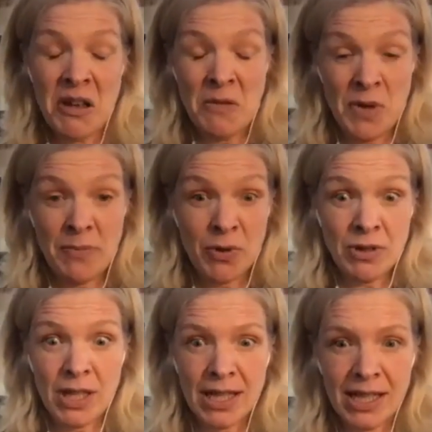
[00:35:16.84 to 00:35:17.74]
my
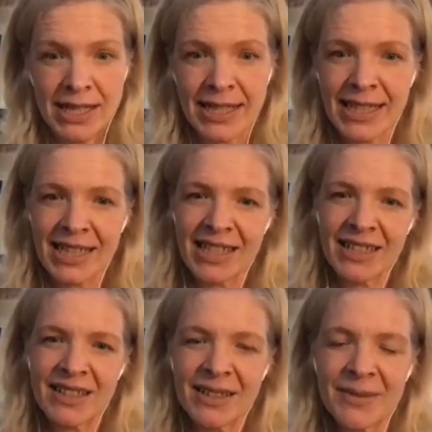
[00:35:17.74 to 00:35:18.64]
body like and
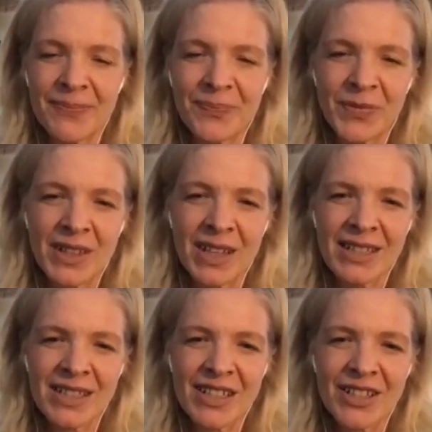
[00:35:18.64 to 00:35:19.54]
um
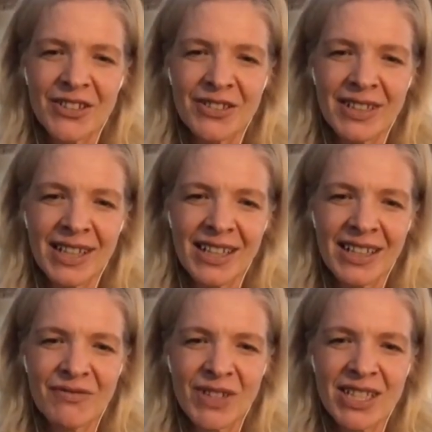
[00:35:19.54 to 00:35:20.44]
and so yeah i
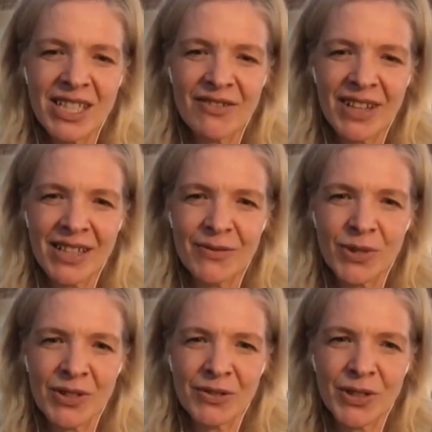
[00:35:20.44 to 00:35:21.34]
reiterate
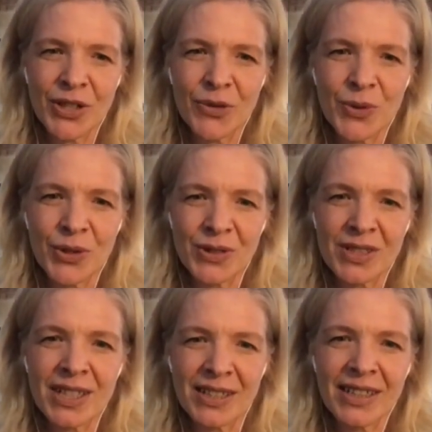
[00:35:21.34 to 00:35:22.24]
what you know what you're
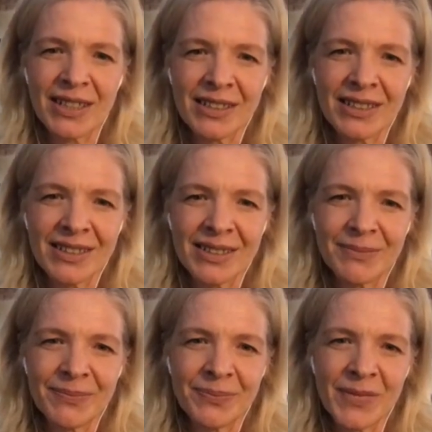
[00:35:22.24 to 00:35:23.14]
saying
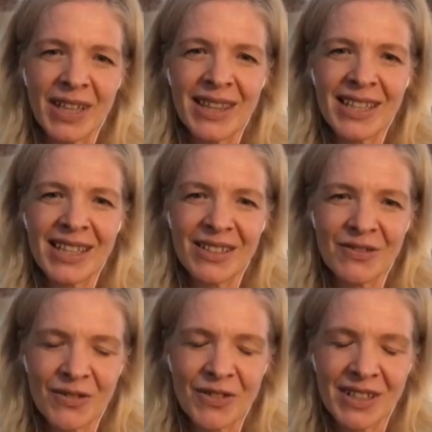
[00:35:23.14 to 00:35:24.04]
um i think
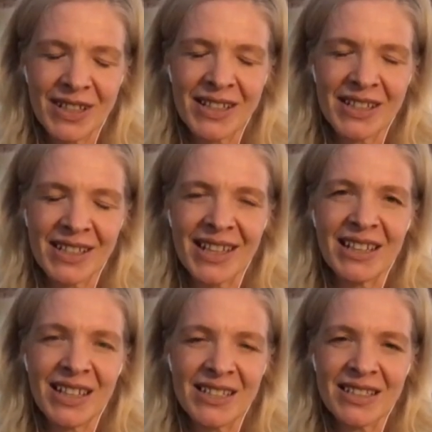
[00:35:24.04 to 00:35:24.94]
yeah
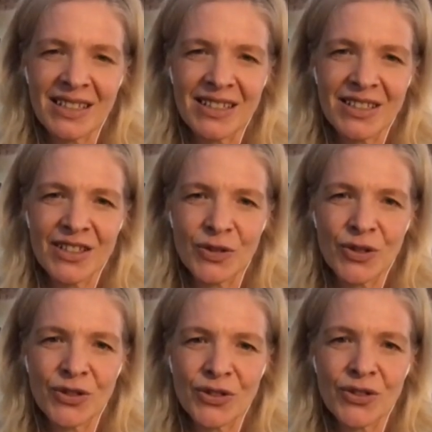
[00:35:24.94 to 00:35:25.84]
listen
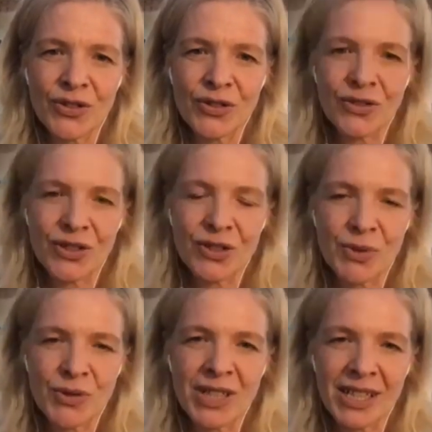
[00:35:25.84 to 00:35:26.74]
to to to your
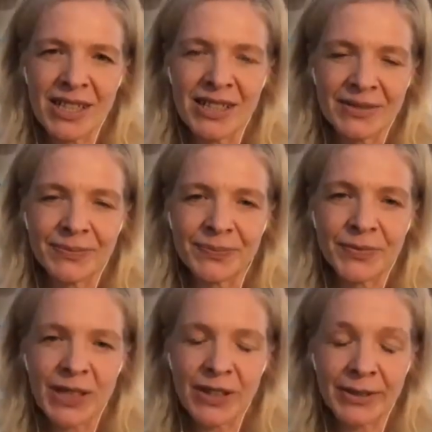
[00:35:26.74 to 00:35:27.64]
body
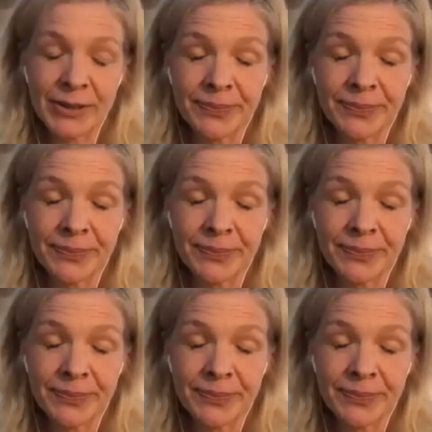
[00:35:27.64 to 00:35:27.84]
when you're ill